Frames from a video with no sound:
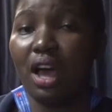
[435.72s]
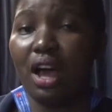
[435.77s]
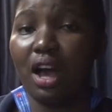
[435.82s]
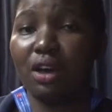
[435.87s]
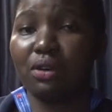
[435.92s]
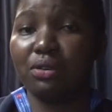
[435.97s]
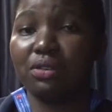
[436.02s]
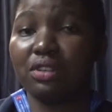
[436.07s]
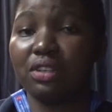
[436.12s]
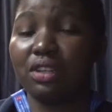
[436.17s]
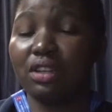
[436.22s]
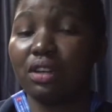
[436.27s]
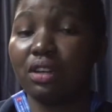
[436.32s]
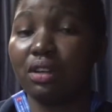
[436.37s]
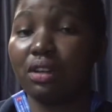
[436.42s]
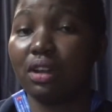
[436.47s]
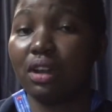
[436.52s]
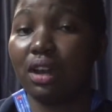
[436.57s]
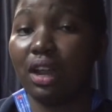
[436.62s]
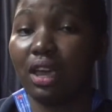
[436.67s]
I would
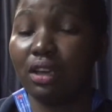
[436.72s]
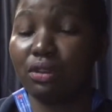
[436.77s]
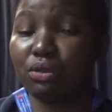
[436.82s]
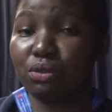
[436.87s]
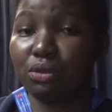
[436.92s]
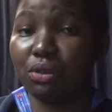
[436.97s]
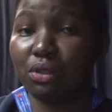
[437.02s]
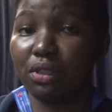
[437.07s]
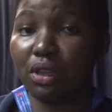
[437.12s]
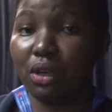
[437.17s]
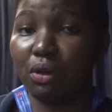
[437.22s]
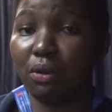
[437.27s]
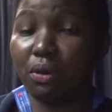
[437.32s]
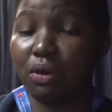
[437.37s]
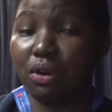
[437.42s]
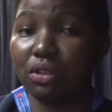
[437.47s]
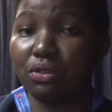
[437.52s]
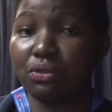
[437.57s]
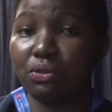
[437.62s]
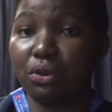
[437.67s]
really like to thank
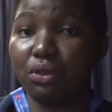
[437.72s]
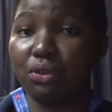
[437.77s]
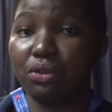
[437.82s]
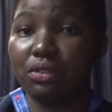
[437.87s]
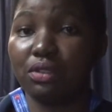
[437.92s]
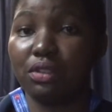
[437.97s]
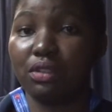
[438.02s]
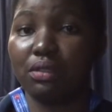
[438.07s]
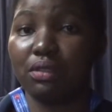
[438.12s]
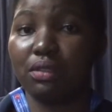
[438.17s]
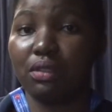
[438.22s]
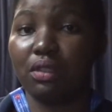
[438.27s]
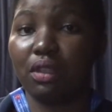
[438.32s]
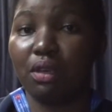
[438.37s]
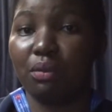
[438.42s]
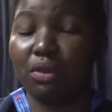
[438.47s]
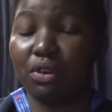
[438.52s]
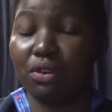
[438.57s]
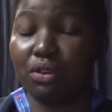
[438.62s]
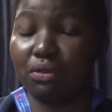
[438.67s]
God for using
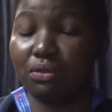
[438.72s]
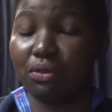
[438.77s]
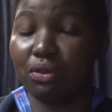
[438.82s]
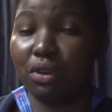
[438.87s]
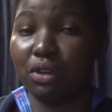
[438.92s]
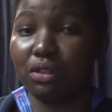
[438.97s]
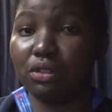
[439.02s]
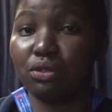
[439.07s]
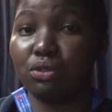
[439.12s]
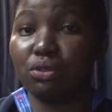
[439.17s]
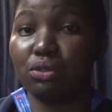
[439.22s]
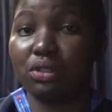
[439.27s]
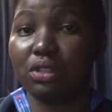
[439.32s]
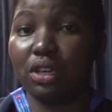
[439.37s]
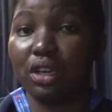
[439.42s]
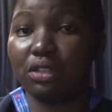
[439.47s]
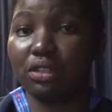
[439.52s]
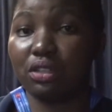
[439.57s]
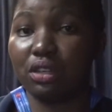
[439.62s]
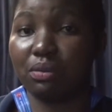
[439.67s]
the man of God to
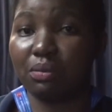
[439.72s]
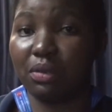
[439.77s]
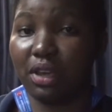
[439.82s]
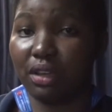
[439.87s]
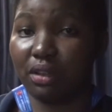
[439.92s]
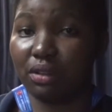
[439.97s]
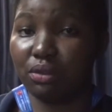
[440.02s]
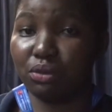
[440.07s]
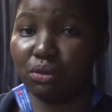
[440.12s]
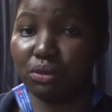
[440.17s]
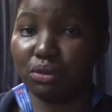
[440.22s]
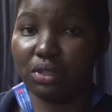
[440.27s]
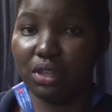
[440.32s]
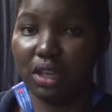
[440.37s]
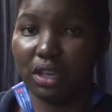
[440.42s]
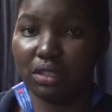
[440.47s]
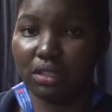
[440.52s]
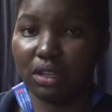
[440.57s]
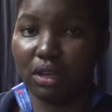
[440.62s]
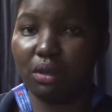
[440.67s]
touch
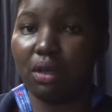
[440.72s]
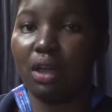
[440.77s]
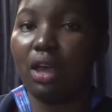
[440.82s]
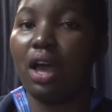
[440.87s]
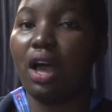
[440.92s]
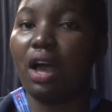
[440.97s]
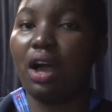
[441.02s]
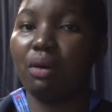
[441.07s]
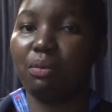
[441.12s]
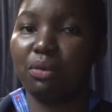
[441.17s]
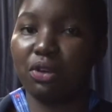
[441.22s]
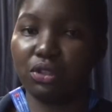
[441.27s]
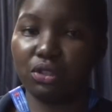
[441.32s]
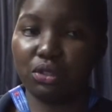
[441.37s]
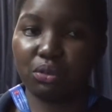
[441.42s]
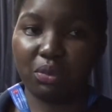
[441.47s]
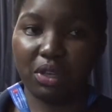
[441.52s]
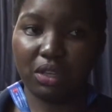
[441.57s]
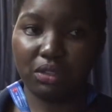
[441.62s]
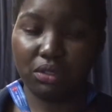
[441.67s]

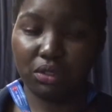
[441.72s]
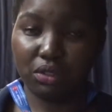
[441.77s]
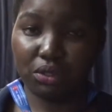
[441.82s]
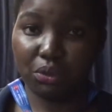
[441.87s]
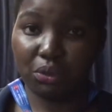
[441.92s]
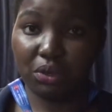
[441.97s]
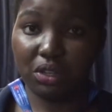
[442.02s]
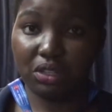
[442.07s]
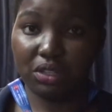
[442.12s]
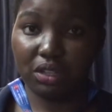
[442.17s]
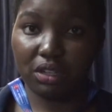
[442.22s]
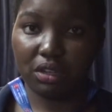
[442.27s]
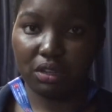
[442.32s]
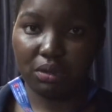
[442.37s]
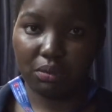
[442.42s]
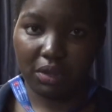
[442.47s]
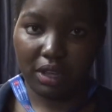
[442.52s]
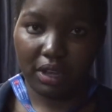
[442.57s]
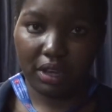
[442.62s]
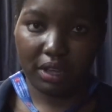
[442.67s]
about my situation in my